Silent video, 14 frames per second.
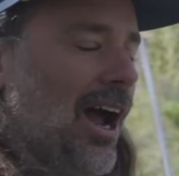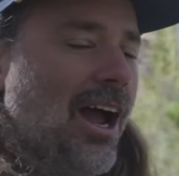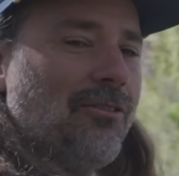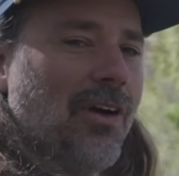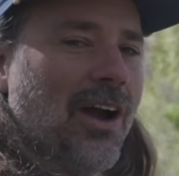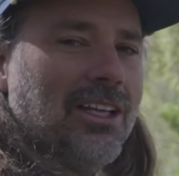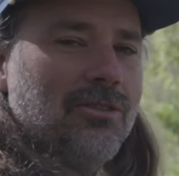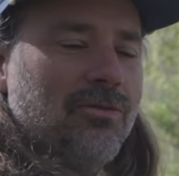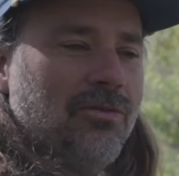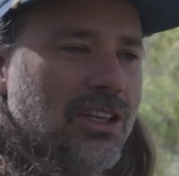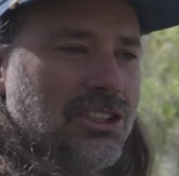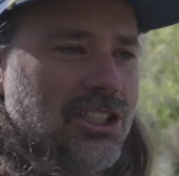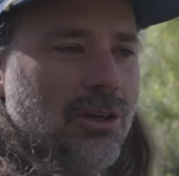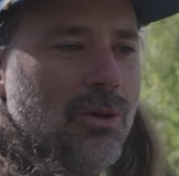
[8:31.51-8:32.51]
I find
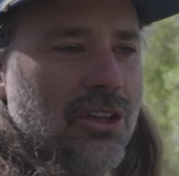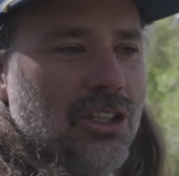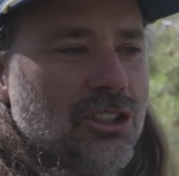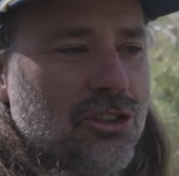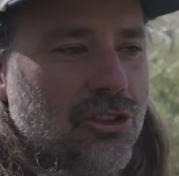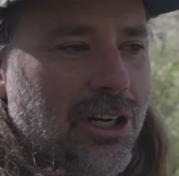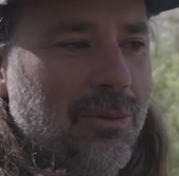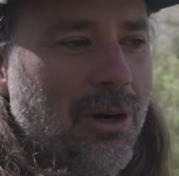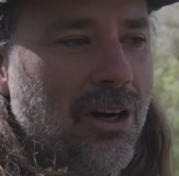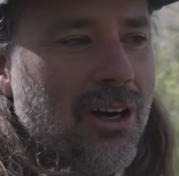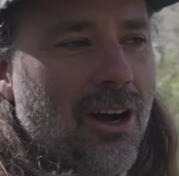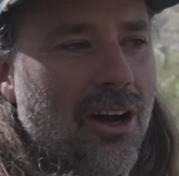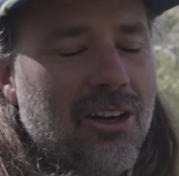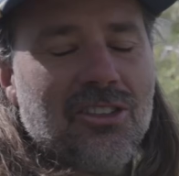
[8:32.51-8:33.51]
fishing with a
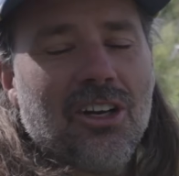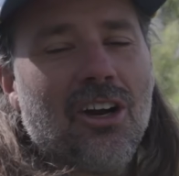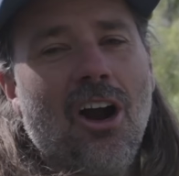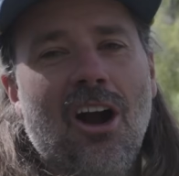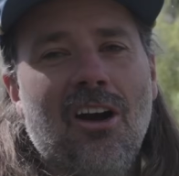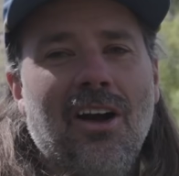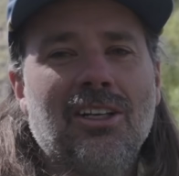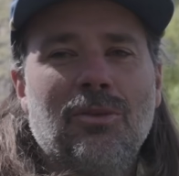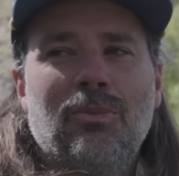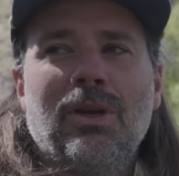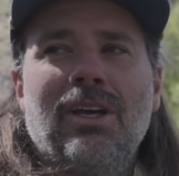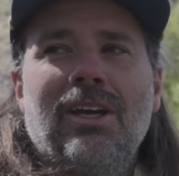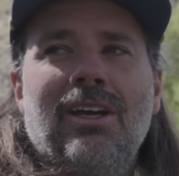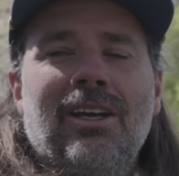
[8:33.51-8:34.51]
streamer on a Tenkara rod to
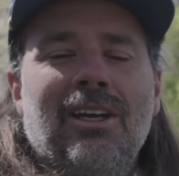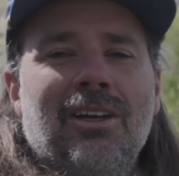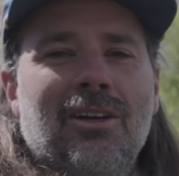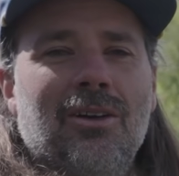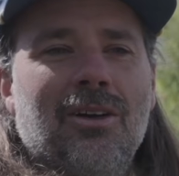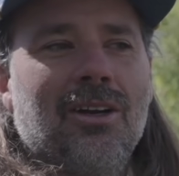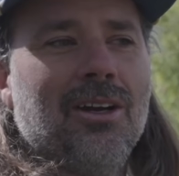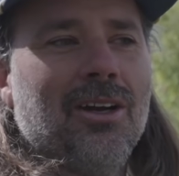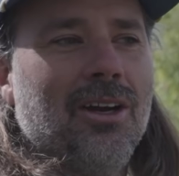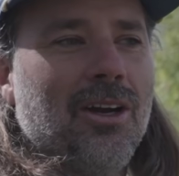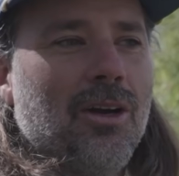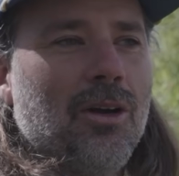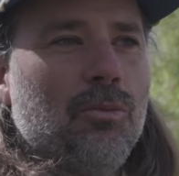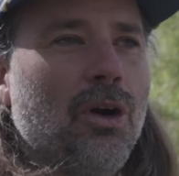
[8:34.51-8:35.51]
be
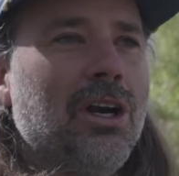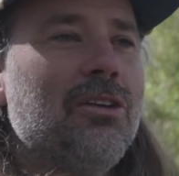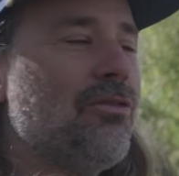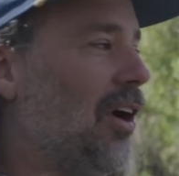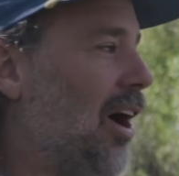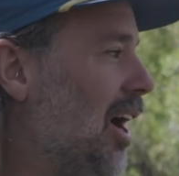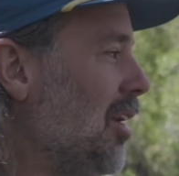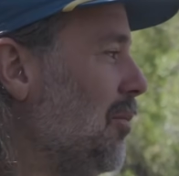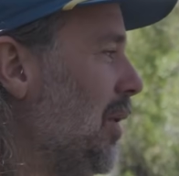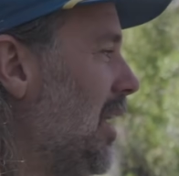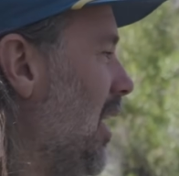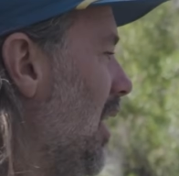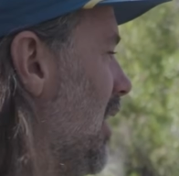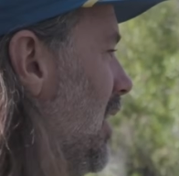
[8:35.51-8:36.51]
pretty fun,
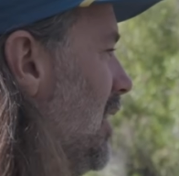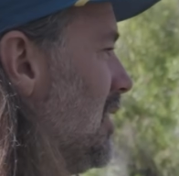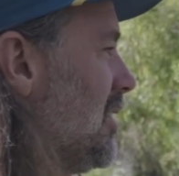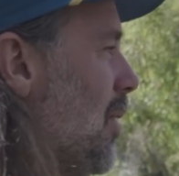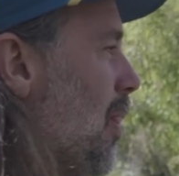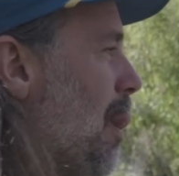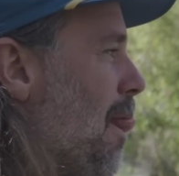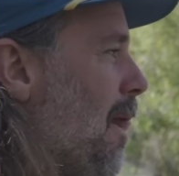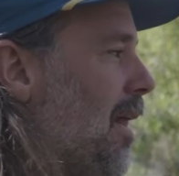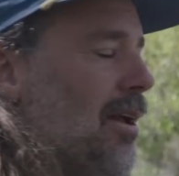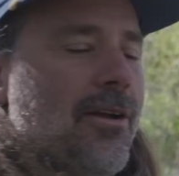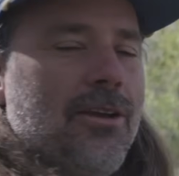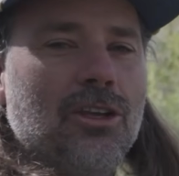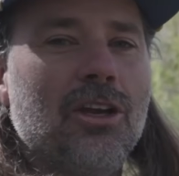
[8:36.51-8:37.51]
because
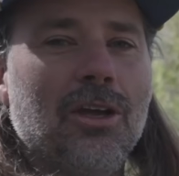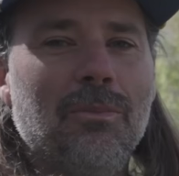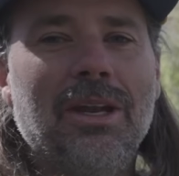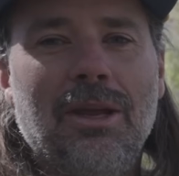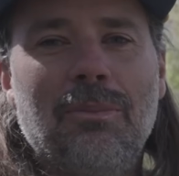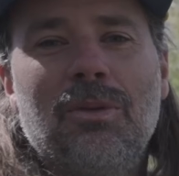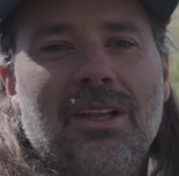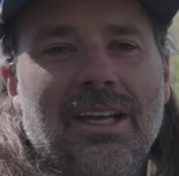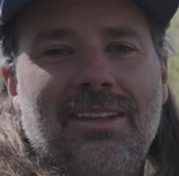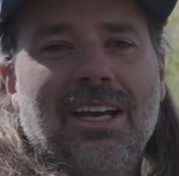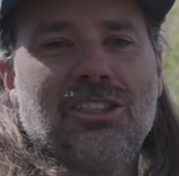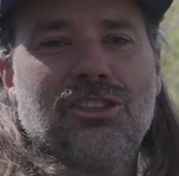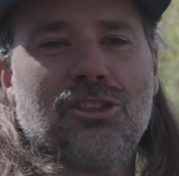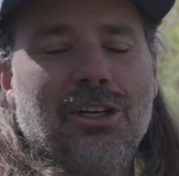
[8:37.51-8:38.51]
you can manipulate
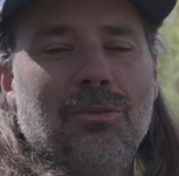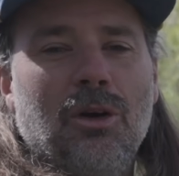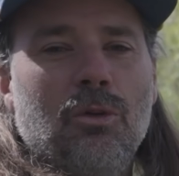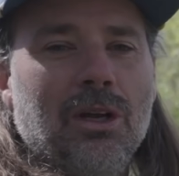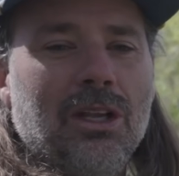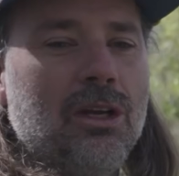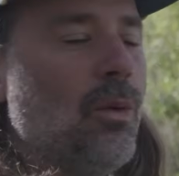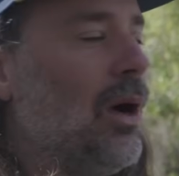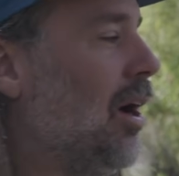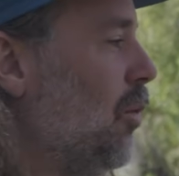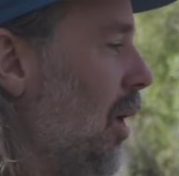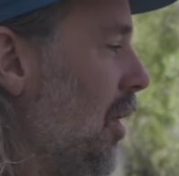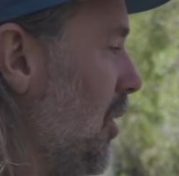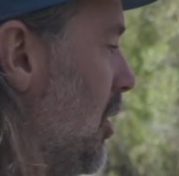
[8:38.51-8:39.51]
that streamer really well,
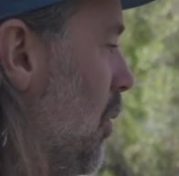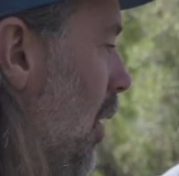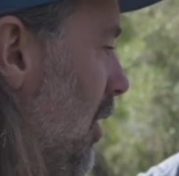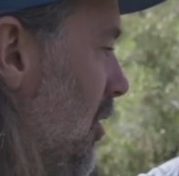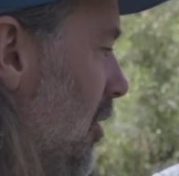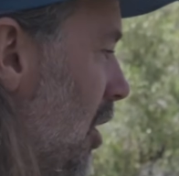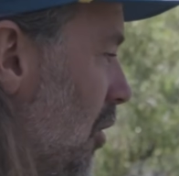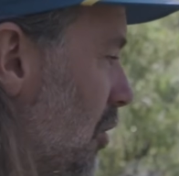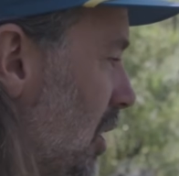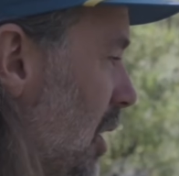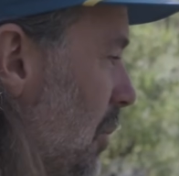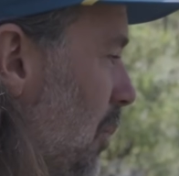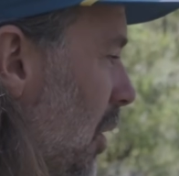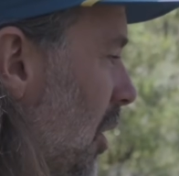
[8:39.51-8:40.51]
whether you want it to go
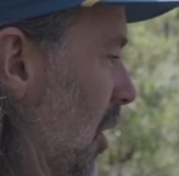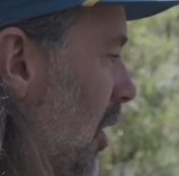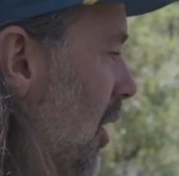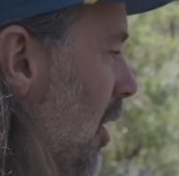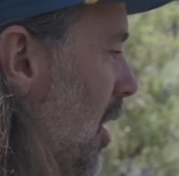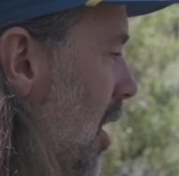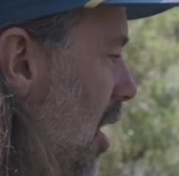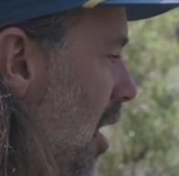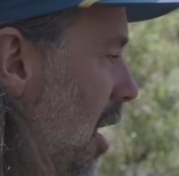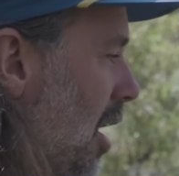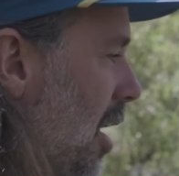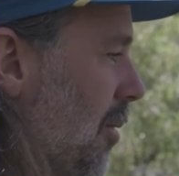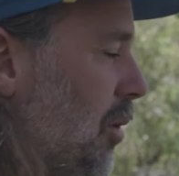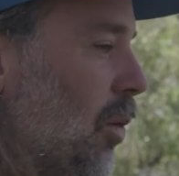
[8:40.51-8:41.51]
deeper,
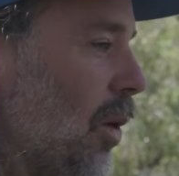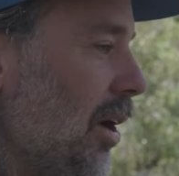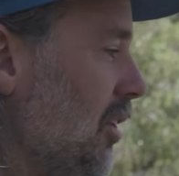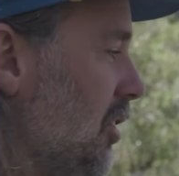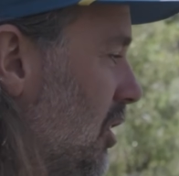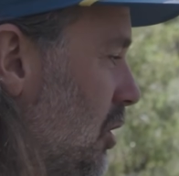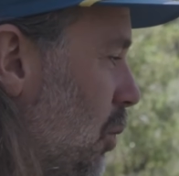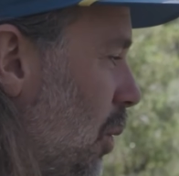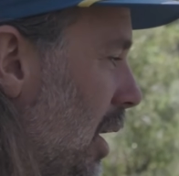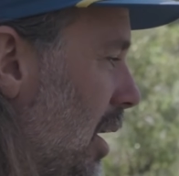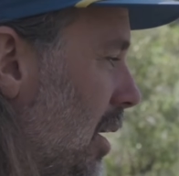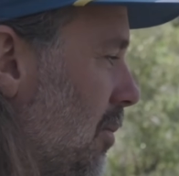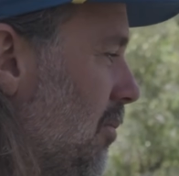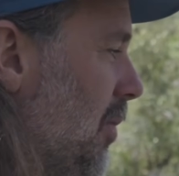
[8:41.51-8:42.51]
you want it to
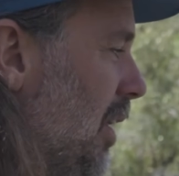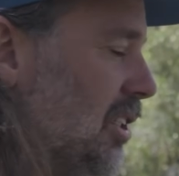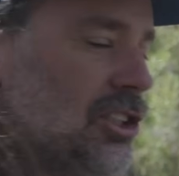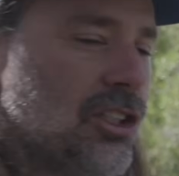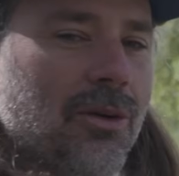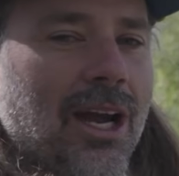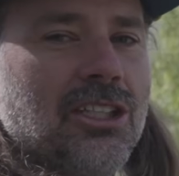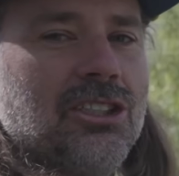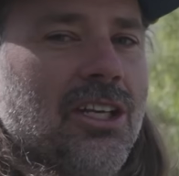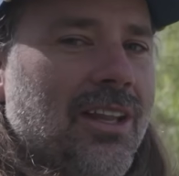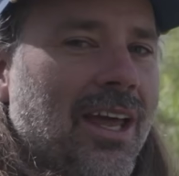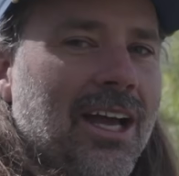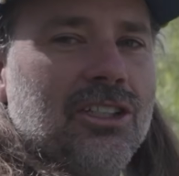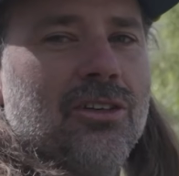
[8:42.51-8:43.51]
swim this direction,
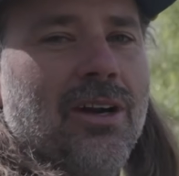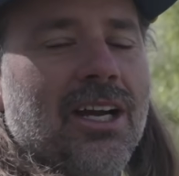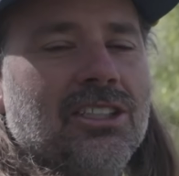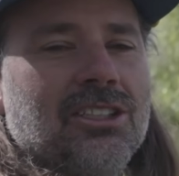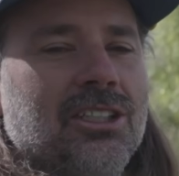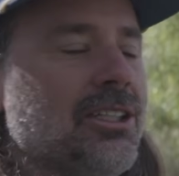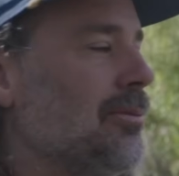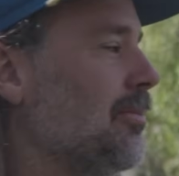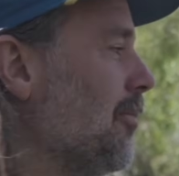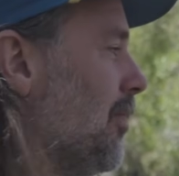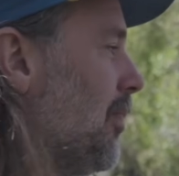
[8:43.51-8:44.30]
that direction.